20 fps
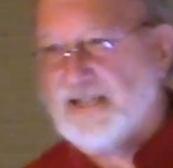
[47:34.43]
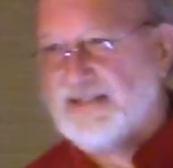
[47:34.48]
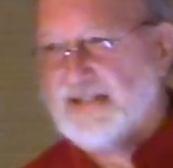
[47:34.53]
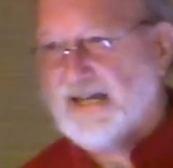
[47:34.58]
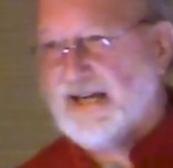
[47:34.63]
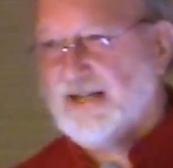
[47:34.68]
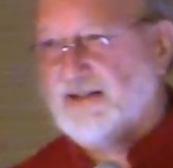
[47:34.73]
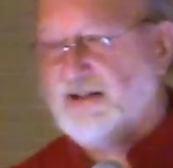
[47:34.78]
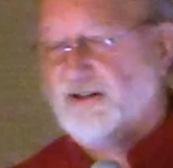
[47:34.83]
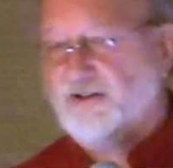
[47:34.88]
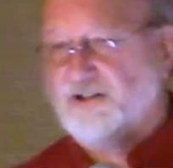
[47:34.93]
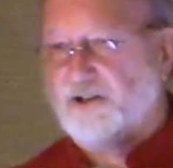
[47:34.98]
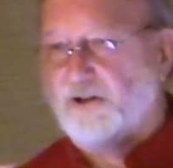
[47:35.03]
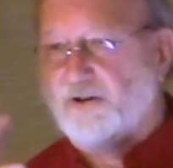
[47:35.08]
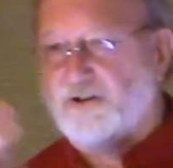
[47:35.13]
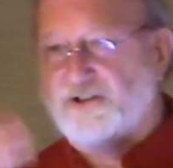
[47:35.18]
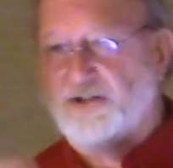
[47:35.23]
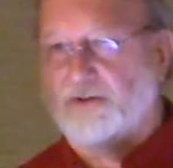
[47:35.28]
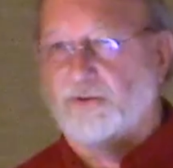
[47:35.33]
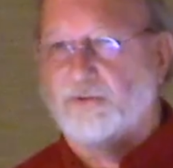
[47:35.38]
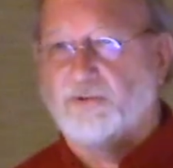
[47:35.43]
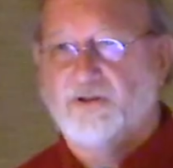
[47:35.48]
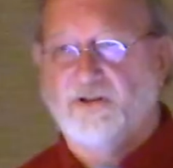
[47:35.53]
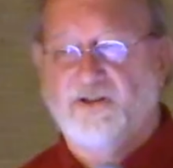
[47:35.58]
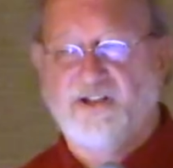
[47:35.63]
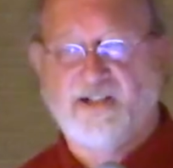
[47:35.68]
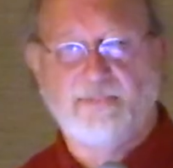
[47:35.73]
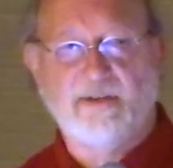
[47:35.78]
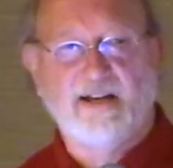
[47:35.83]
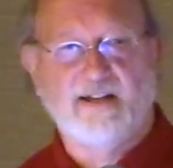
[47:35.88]
then there's also good
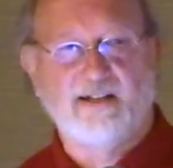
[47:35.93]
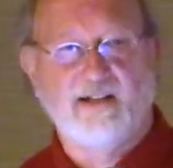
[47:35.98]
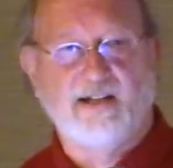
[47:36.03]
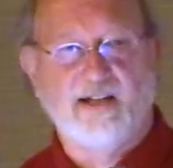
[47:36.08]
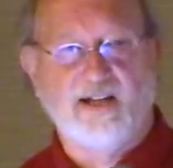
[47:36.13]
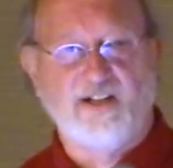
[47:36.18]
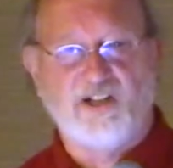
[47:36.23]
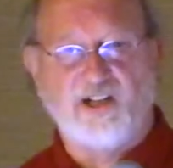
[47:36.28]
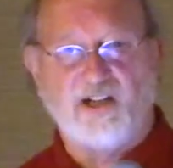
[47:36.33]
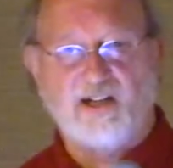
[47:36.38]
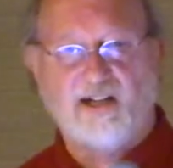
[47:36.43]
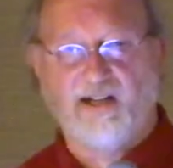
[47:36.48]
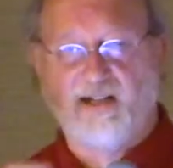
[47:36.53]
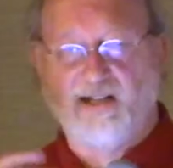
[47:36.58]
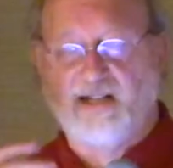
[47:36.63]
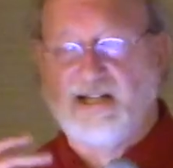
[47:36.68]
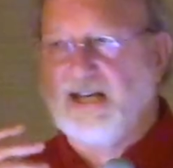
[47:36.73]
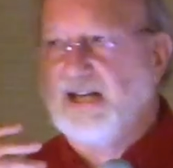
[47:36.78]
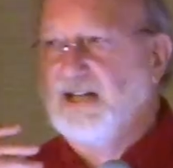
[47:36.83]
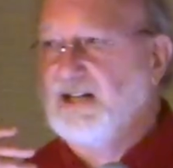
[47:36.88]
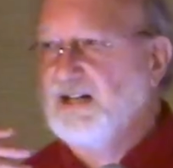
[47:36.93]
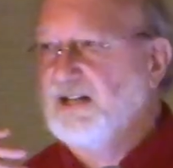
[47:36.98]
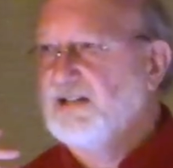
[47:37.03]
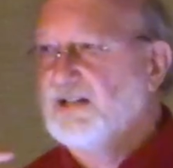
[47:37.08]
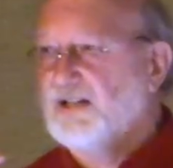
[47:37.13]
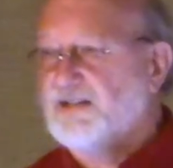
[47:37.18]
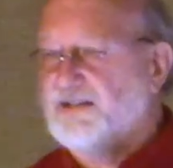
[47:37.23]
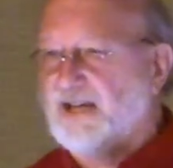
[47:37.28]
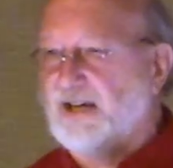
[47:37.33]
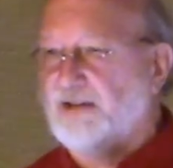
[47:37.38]
speculation indicating
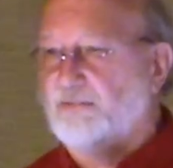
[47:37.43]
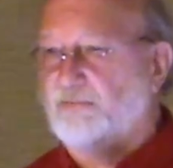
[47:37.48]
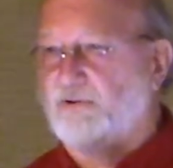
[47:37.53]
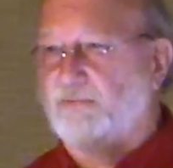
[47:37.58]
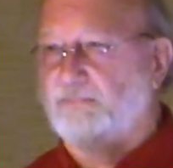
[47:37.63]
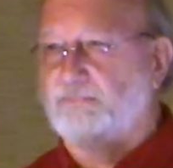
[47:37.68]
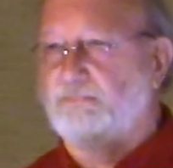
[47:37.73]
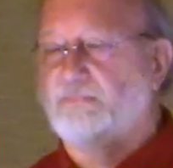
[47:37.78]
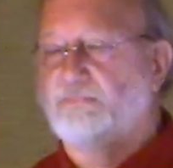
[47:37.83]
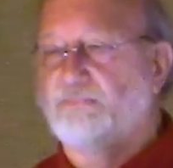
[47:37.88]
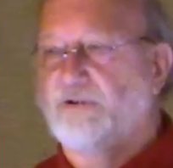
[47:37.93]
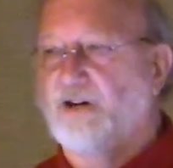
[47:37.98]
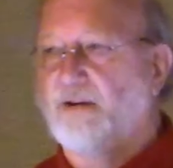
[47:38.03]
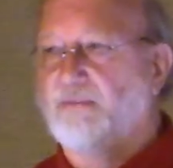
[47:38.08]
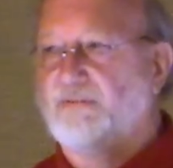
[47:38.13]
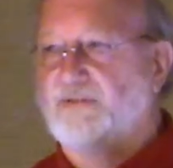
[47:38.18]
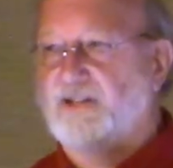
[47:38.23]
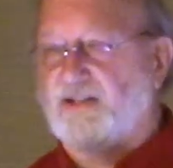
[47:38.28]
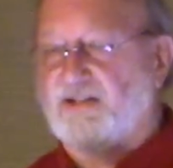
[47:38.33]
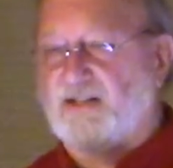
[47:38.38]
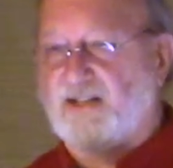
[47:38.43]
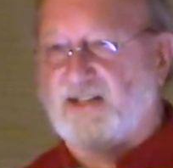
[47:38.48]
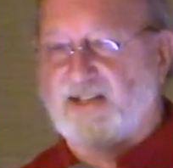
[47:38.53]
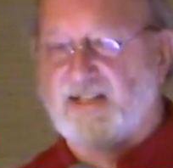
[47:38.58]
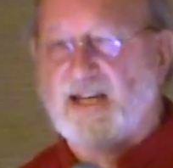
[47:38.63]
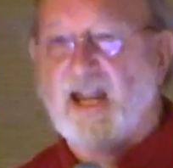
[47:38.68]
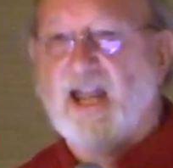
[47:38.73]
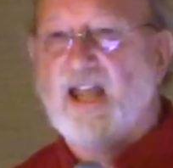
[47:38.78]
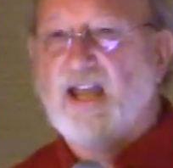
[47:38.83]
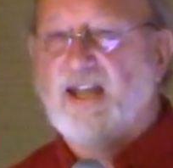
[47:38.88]
that
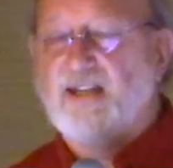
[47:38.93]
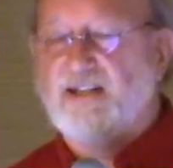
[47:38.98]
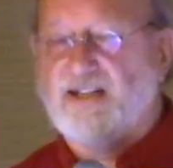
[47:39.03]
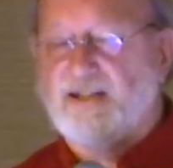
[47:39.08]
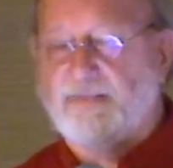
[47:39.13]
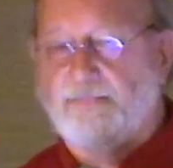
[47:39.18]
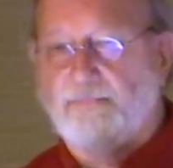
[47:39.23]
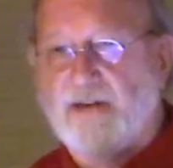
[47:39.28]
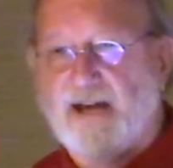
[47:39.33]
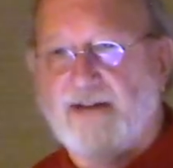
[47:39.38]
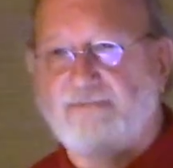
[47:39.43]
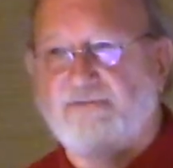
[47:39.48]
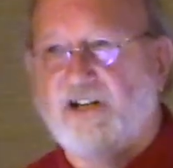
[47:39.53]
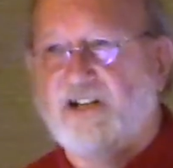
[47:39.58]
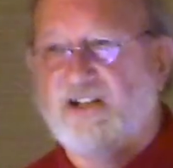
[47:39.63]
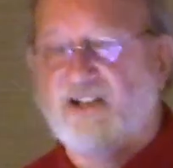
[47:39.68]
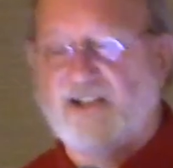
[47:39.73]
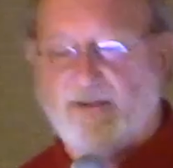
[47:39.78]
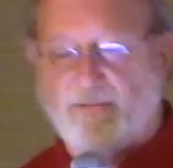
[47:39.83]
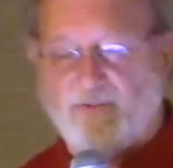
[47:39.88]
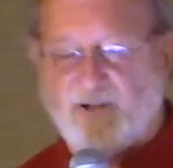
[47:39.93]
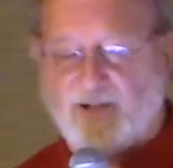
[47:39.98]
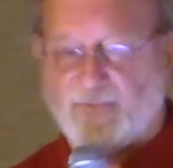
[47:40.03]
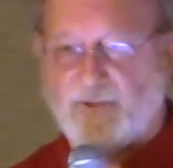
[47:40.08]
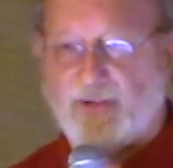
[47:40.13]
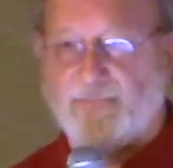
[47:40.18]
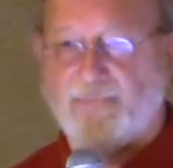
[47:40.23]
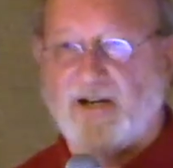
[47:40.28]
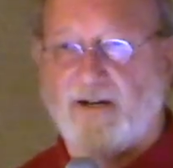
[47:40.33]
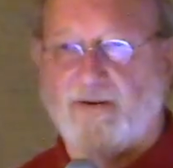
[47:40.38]
this beverage that was
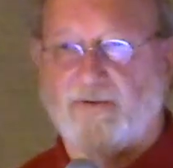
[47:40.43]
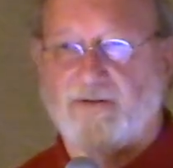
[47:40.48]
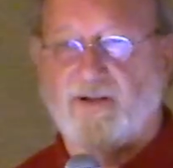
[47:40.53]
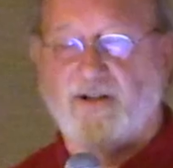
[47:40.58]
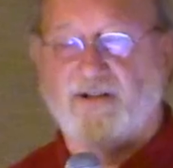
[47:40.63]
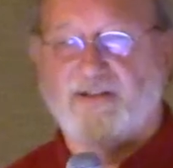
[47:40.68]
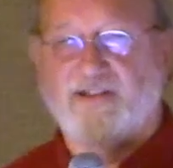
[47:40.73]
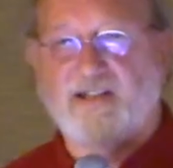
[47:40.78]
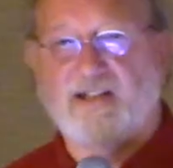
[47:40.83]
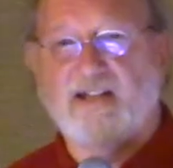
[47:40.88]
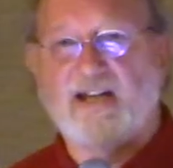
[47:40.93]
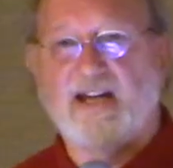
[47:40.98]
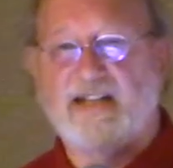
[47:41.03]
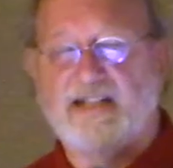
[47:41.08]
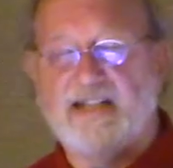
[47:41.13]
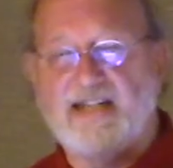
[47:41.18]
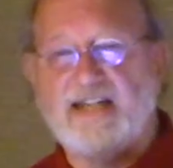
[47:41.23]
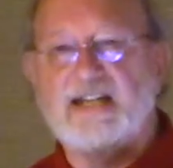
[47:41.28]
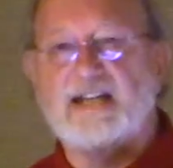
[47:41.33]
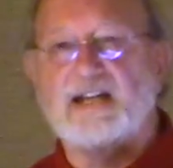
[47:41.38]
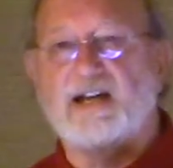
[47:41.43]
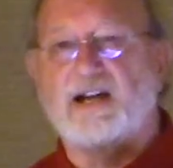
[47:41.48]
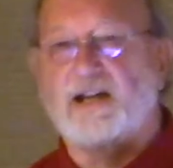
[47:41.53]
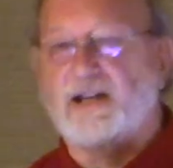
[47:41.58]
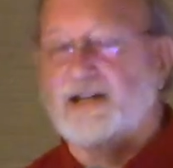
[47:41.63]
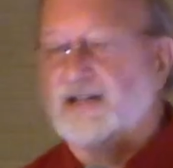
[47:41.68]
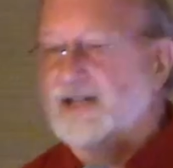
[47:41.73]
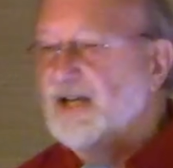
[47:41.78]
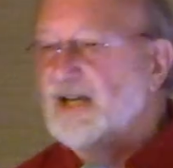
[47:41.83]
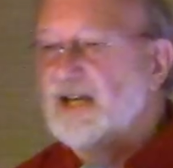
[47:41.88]
prepared, called the
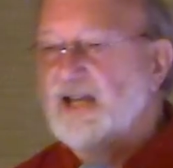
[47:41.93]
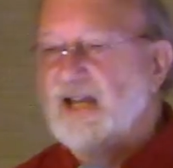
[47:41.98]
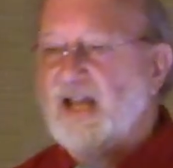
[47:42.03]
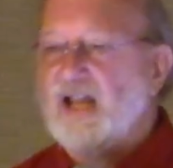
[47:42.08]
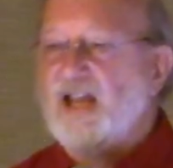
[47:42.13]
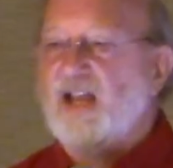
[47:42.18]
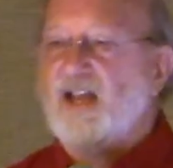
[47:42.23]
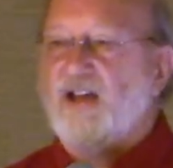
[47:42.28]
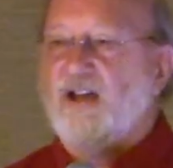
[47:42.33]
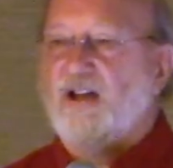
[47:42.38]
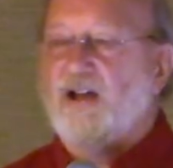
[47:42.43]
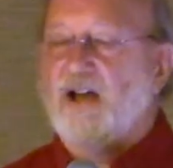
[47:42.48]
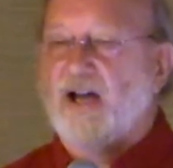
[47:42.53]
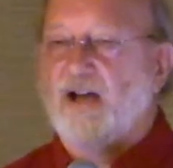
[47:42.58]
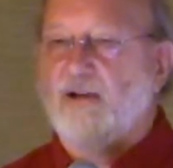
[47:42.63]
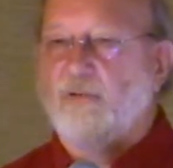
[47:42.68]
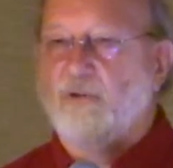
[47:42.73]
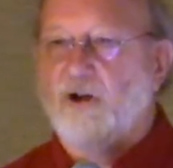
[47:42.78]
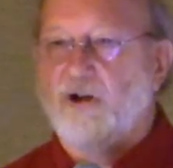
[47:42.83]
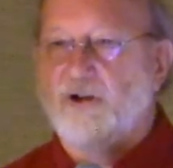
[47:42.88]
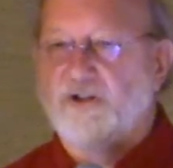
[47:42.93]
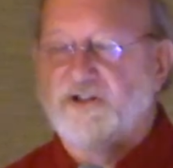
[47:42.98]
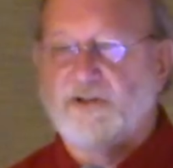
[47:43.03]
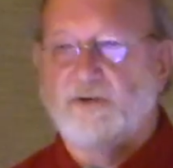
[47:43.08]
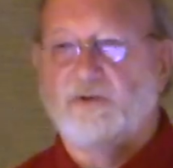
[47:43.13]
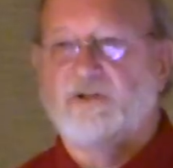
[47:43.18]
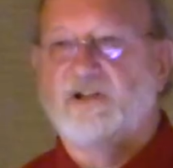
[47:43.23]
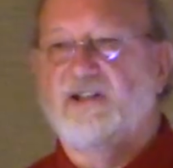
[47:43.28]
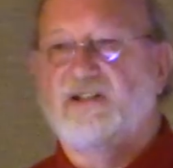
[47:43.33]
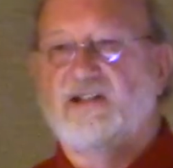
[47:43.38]
kykeon, also
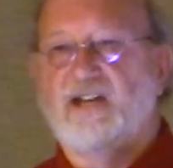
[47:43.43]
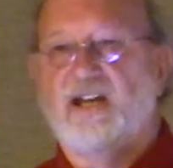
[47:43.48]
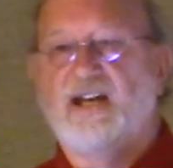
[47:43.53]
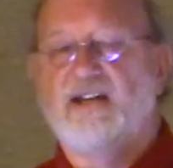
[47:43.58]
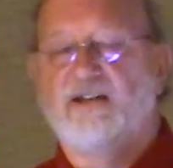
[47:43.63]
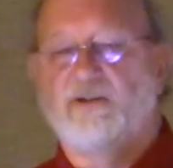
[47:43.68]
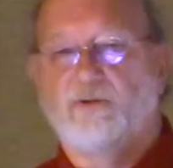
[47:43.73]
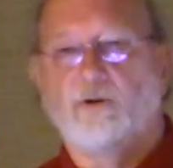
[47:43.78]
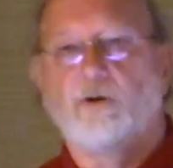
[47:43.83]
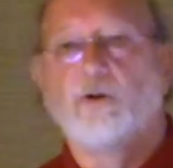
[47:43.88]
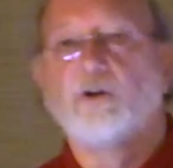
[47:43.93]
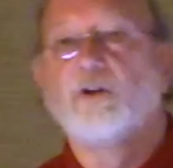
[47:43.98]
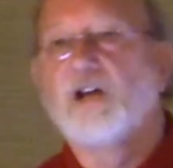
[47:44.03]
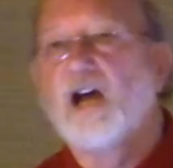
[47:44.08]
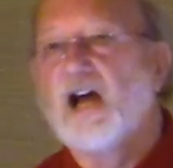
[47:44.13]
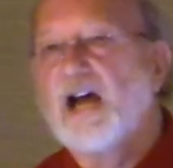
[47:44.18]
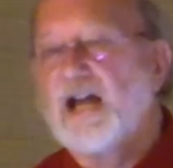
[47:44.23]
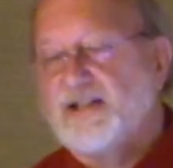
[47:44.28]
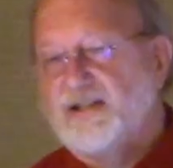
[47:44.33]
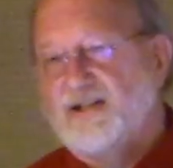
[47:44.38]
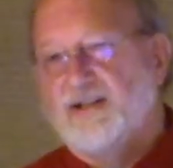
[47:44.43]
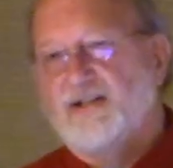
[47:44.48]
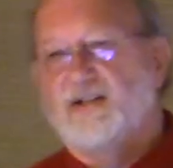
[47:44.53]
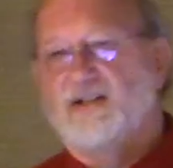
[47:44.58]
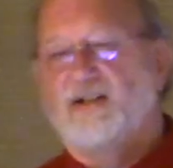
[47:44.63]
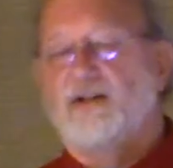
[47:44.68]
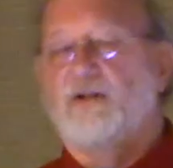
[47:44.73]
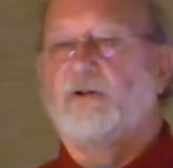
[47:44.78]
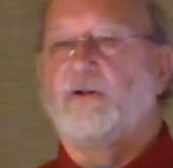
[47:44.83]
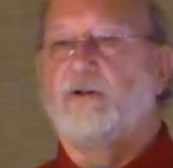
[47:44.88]
contained ergot,
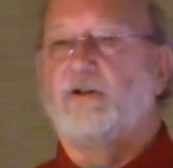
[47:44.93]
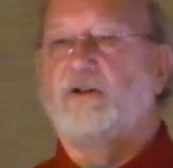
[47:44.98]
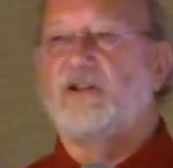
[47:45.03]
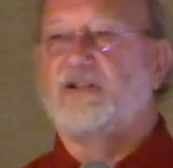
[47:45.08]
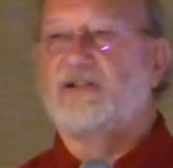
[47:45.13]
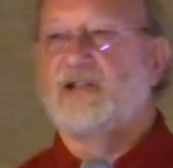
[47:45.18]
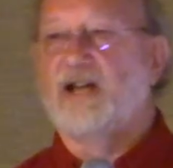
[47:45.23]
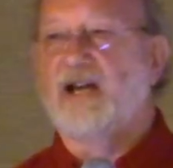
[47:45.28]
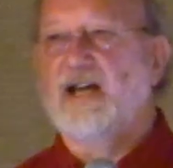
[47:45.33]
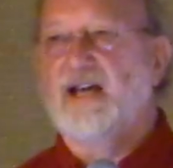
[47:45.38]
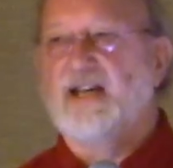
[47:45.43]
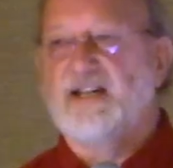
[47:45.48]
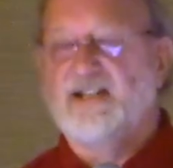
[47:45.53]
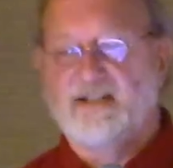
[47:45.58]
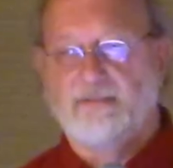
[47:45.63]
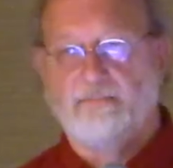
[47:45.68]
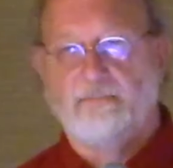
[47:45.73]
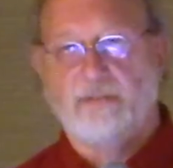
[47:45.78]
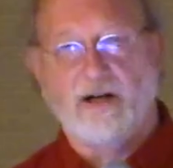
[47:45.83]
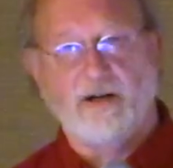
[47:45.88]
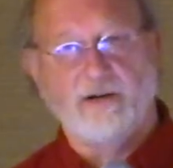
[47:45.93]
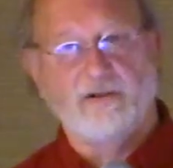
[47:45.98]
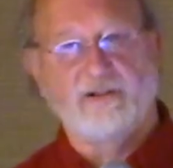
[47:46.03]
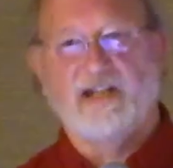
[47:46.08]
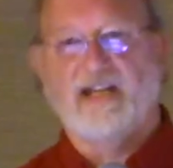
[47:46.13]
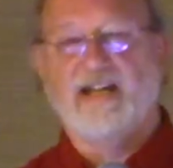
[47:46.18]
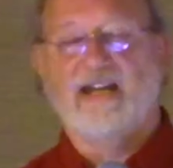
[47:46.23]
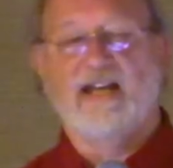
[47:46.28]
ergotized barley.